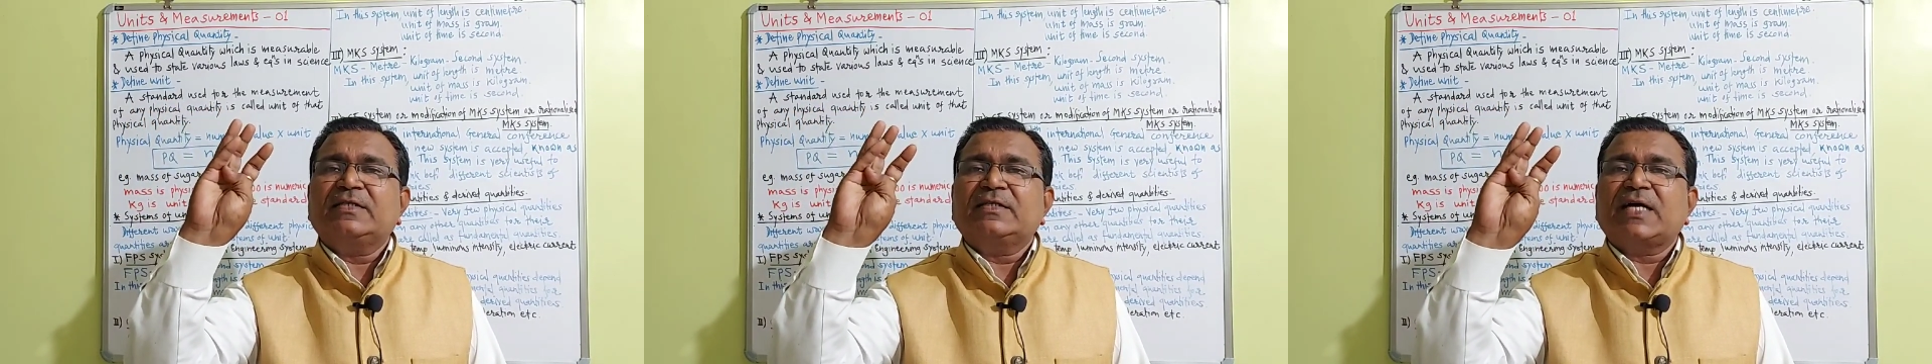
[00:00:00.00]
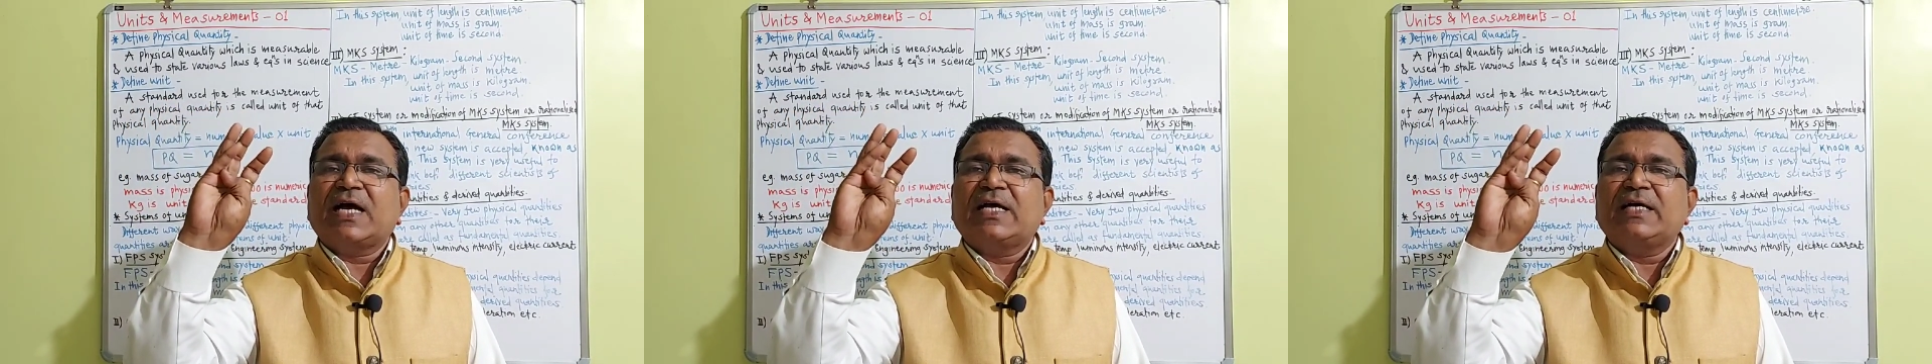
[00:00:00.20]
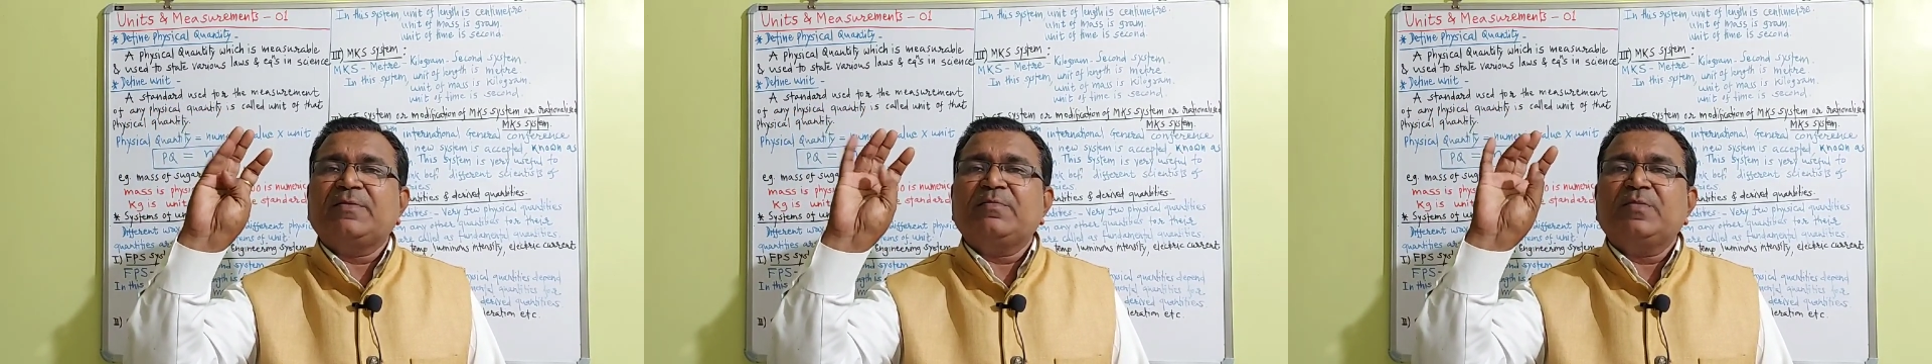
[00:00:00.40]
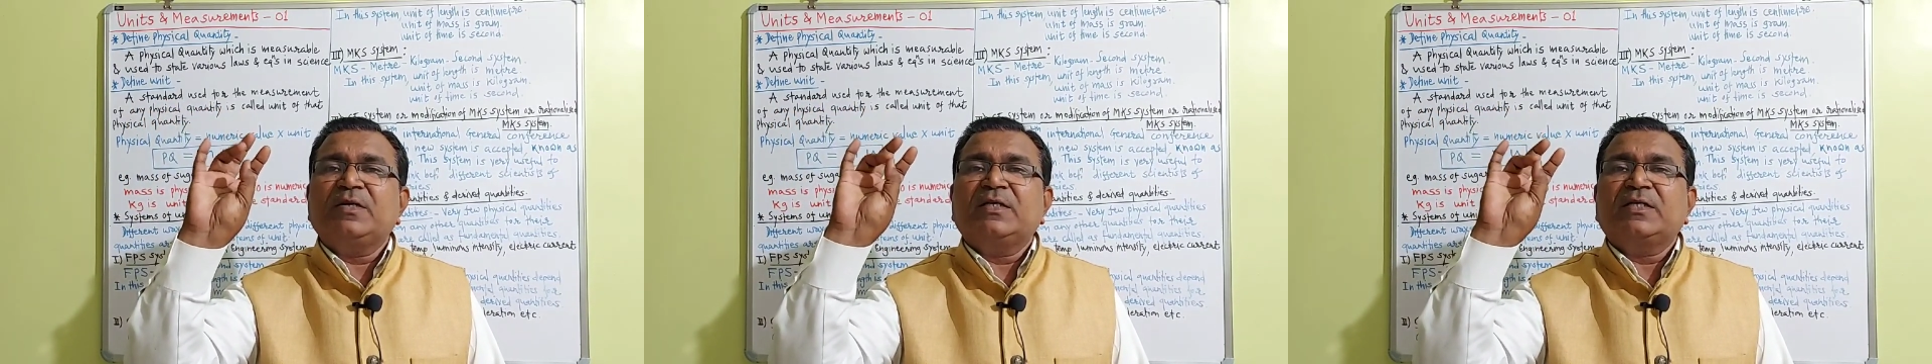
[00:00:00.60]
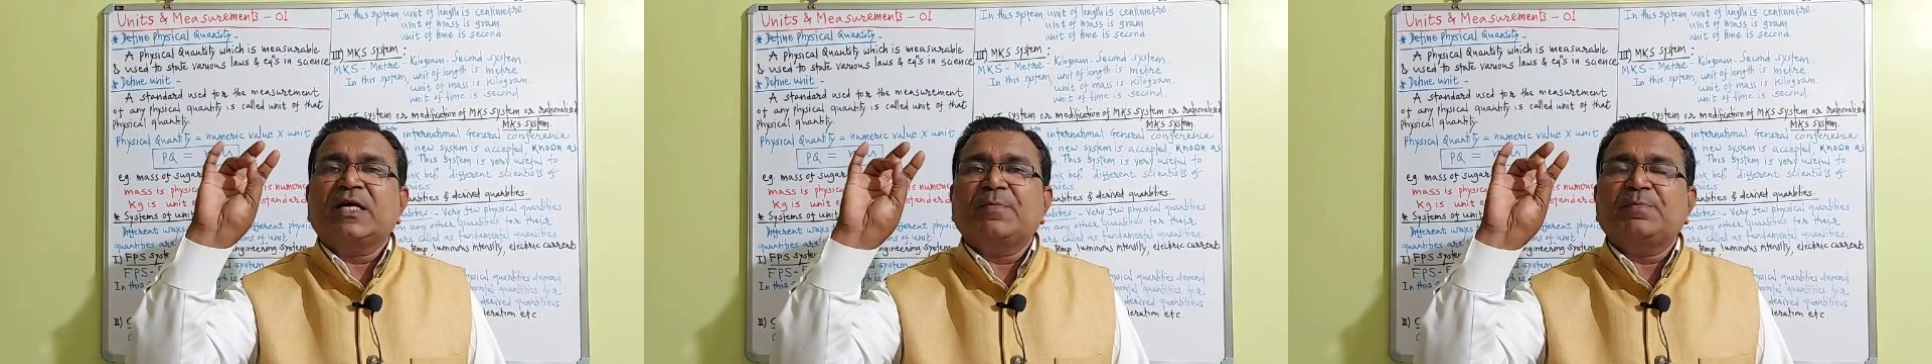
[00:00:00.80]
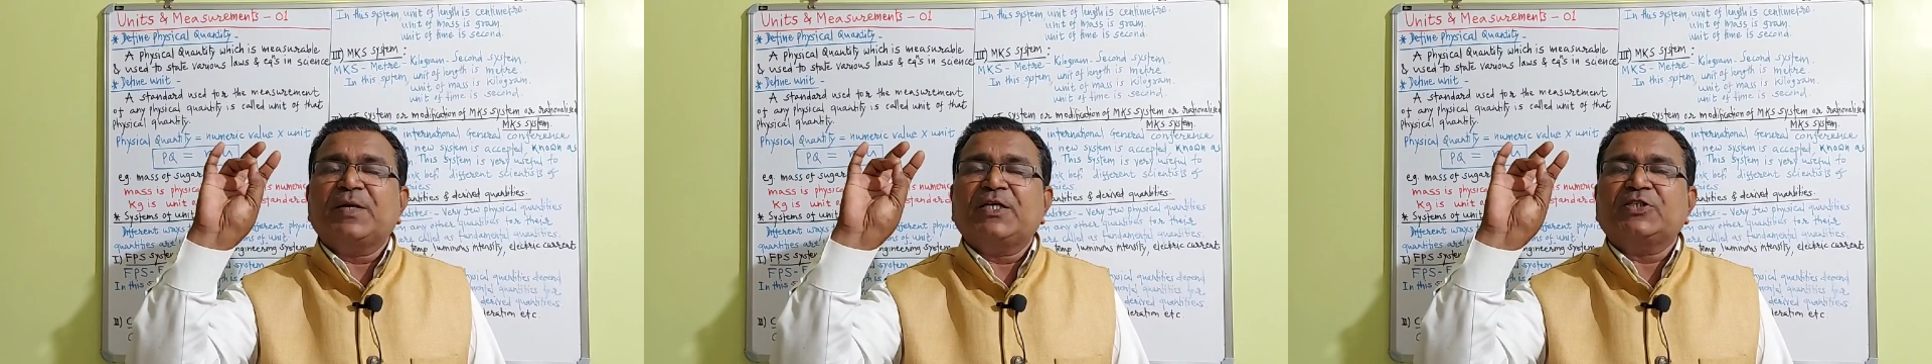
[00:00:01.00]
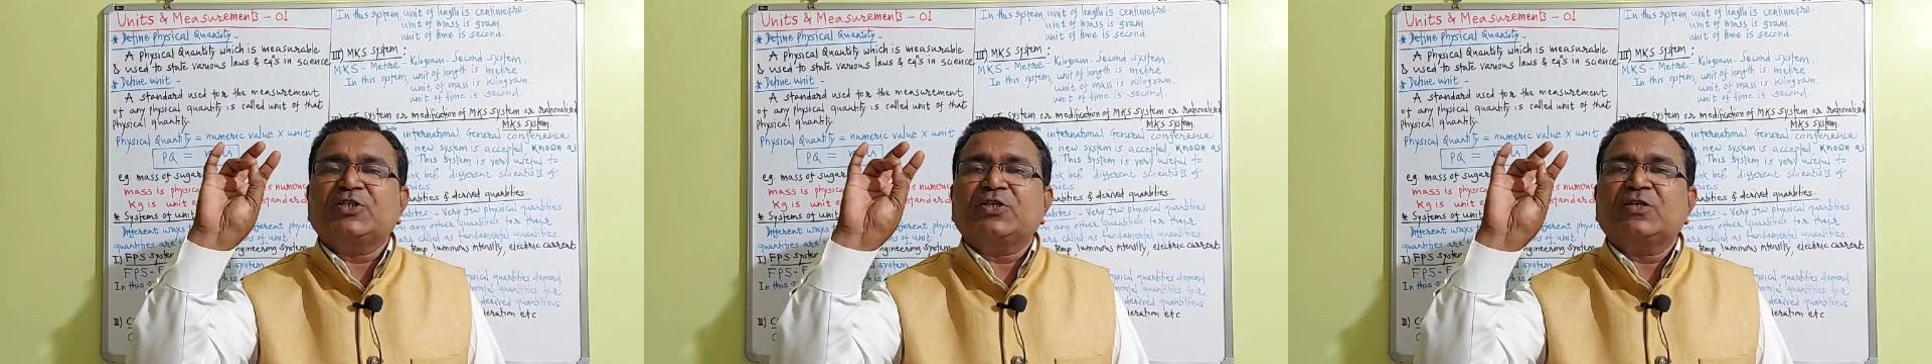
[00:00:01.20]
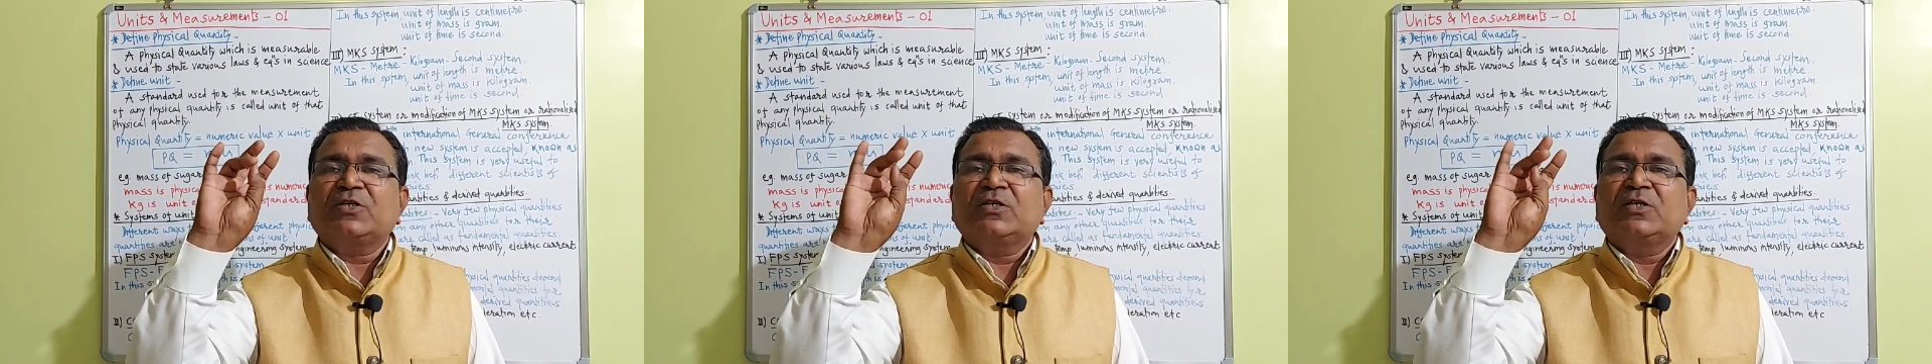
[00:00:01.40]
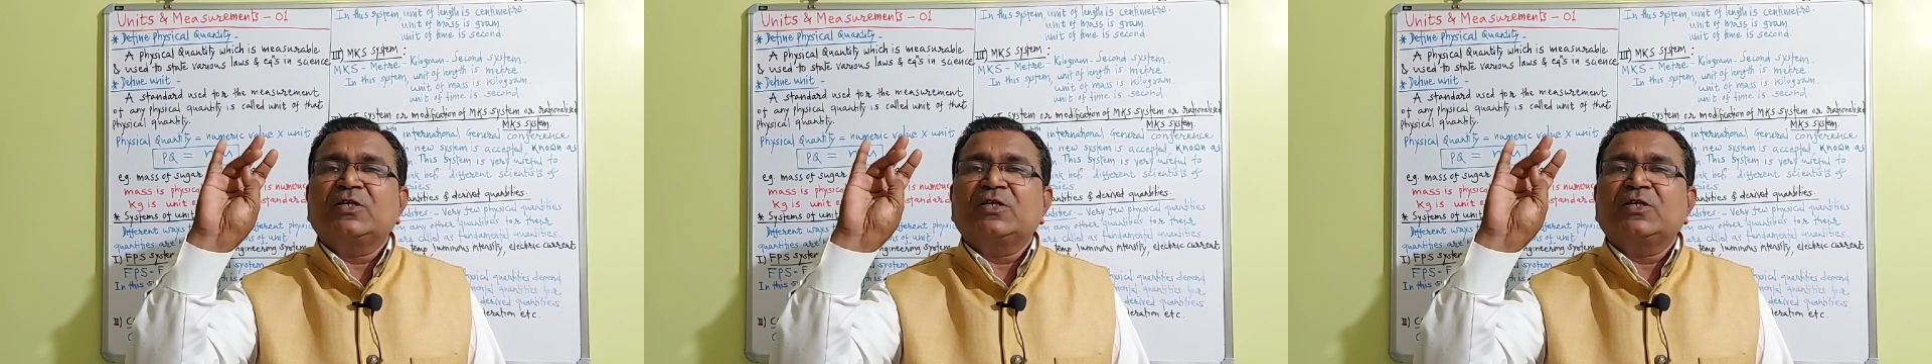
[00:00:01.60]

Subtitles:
time, temperature,